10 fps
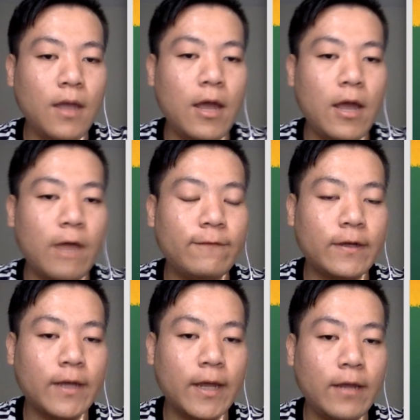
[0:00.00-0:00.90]

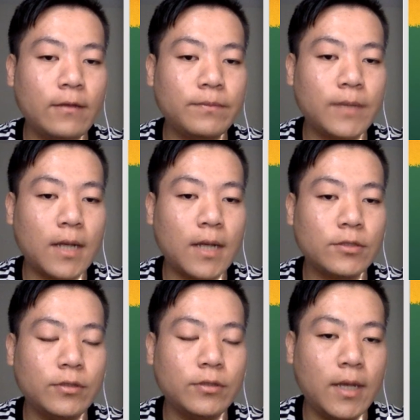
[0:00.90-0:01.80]
Fk plus
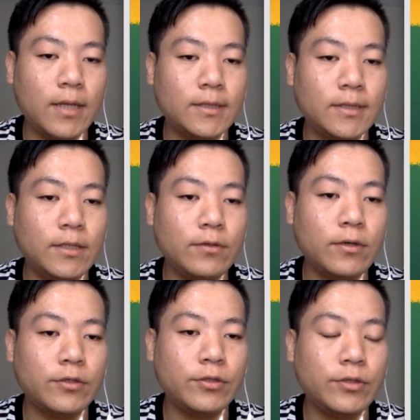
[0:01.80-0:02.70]
2 is
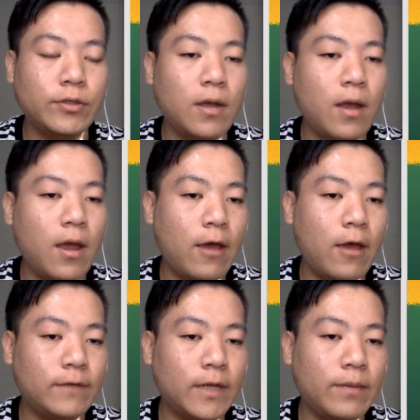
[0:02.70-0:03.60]
equal to
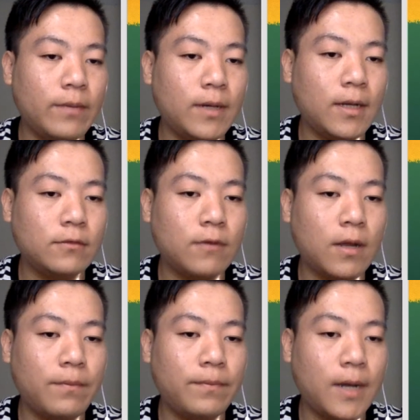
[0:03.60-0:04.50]
Fk plus
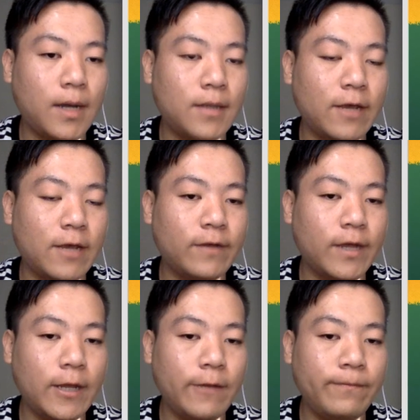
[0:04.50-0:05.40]
1 plus
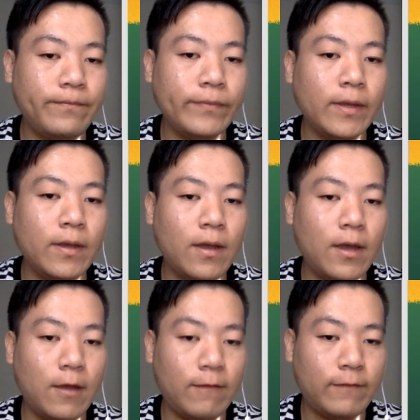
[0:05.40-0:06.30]
Fk.
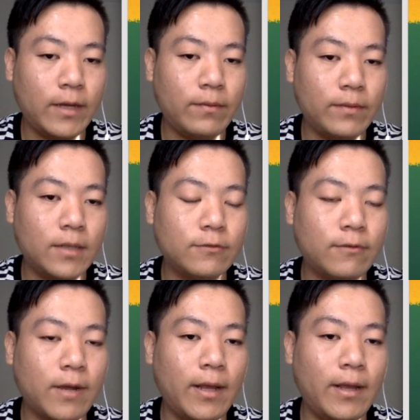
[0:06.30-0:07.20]
Fk plus
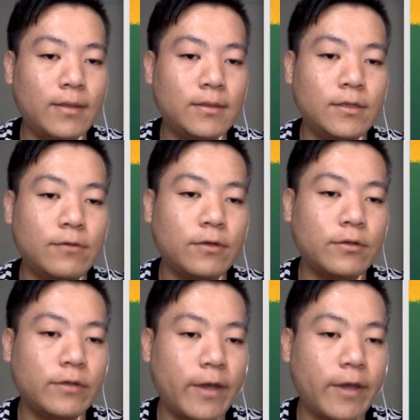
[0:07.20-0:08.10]
1 is equal
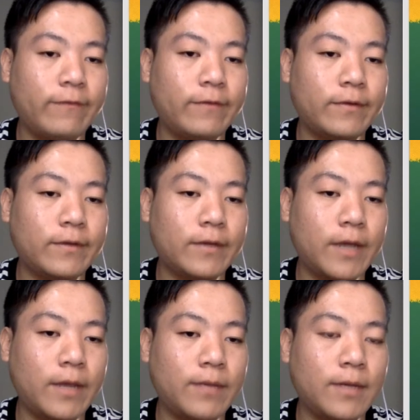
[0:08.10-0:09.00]
to
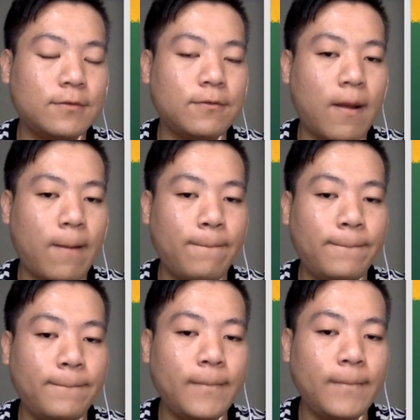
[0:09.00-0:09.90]
Fk plus 1.
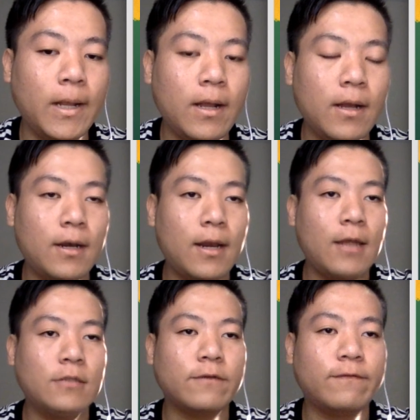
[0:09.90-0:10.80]

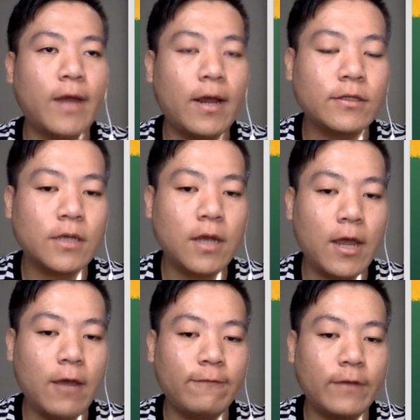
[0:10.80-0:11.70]
Let the vector
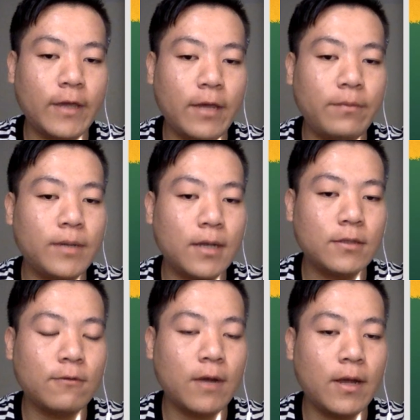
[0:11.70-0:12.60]
Fk
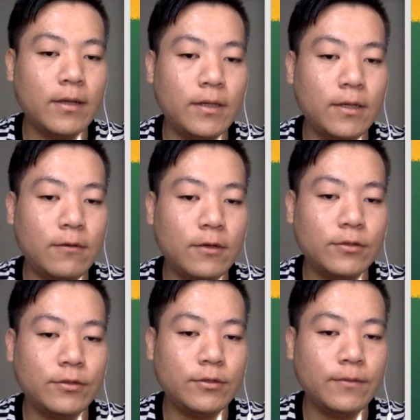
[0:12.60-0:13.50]
plus 1 equal
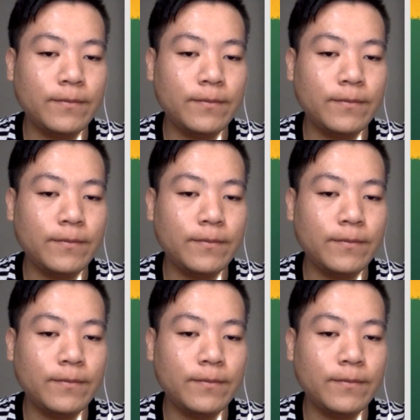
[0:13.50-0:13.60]
to